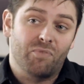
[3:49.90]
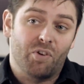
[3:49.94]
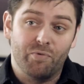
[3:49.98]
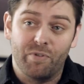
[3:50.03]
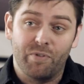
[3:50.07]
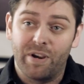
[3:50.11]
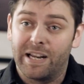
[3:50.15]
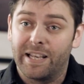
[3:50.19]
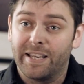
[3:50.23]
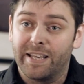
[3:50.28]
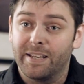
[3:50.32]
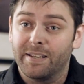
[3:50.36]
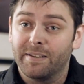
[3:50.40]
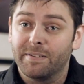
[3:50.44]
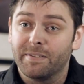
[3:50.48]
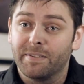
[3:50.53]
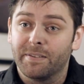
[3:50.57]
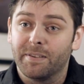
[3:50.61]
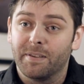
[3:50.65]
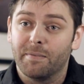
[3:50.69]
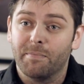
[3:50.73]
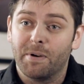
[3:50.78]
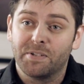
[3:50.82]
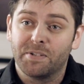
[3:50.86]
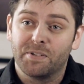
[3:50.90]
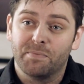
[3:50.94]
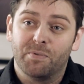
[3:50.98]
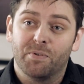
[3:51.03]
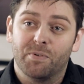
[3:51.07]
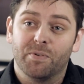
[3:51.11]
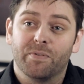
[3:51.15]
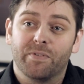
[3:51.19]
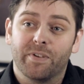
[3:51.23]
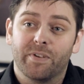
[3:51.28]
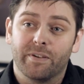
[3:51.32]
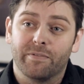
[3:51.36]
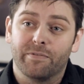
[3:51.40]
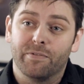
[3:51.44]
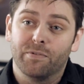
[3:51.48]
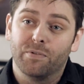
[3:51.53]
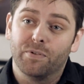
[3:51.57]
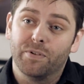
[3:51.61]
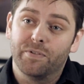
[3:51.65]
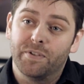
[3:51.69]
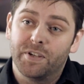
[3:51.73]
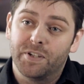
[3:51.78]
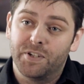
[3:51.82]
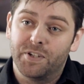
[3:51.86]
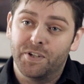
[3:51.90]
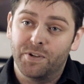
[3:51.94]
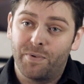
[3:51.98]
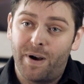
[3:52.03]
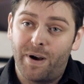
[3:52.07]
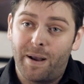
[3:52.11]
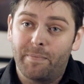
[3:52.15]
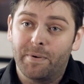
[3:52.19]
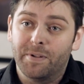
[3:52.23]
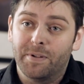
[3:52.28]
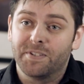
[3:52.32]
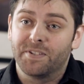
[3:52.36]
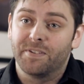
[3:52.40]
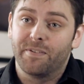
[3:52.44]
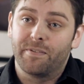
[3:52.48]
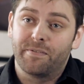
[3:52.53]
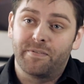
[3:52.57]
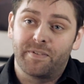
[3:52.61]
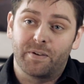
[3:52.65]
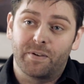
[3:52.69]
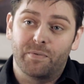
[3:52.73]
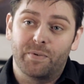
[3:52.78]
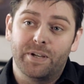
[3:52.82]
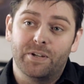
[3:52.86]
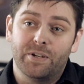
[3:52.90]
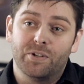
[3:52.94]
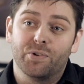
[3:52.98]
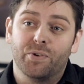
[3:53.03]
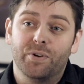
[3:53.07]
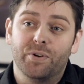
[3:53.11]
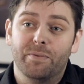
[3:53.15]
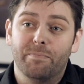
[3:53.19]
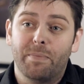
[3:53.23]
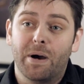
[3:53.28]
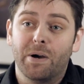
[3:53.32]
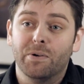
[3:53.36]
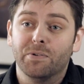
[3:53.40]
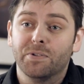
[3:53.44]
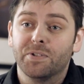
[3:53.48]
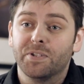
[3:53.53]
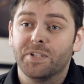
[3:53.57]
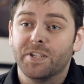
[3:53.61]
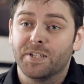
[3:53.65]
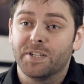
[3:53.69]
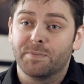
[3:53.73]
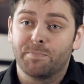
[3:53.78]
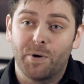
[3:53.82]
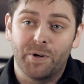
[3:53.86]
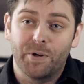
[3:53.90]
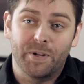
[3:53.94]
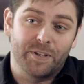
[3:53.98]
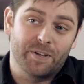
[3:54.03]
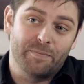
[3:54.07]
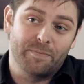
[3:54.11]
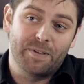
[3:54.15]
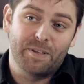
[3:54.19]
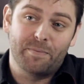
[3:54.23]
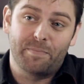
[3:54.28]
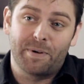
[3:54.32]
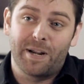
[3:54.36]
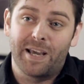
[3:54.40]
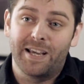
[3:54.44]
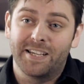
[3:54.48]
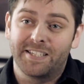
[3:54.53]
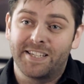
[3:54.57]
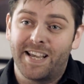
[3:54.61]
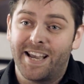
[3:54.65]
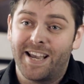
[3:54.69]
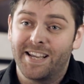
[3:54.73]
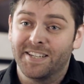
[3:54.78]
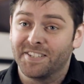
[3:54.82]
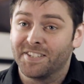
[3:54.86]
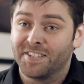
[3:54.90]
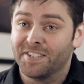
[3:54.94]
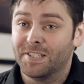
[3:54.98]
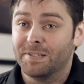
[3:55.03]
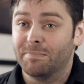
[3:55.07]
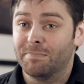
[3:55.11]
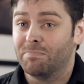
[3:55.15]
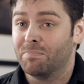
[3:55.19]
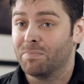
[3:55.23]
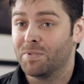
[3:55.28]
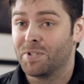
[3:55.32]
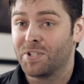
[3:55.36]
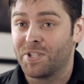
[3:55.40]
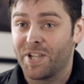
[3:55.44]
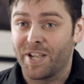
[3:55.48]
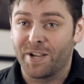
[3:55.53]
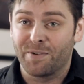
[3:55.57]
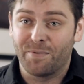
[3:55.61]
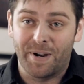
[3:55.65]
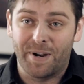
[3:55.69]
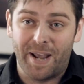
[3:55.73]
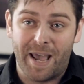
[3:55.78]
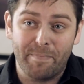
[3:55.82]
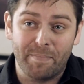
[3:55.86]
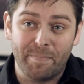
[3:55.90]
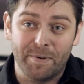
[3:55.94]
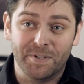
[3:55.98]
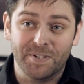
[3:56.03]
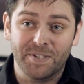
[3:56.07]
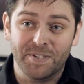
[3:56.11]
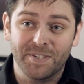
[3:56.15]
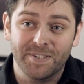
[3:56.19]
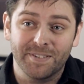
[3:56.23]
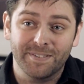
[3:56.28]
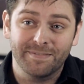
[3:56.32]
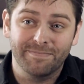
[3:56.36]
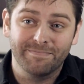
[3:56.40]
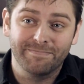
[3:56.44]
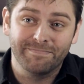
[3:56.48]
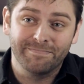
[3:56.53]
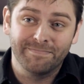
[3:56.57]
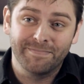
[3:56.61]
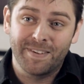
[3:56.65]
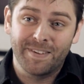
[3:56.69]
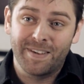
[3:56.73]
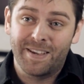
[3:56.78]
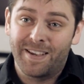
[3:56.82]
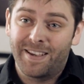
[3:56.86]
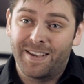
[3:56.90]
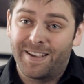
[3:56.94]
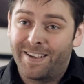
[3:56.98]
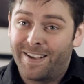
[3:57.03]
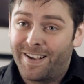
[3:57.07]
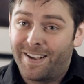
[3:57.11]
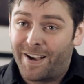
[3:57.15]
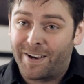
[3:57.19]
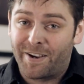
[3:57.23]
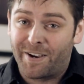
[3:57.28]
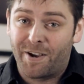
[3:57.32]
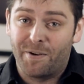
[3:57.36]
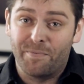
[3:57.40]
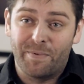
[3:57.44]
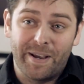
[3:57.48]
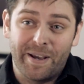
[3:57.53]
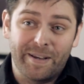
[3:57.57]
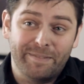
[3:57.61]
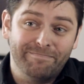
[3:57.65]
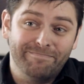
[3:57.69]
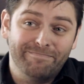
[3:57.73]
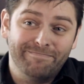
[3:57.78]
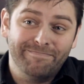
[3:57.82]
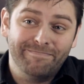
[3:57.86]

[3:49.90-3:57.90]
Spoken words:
Really, the most important thing for all of these new weapons, and the thing we enjoy the most, is putting them in the players' hands and seeing what happens. I can't wait.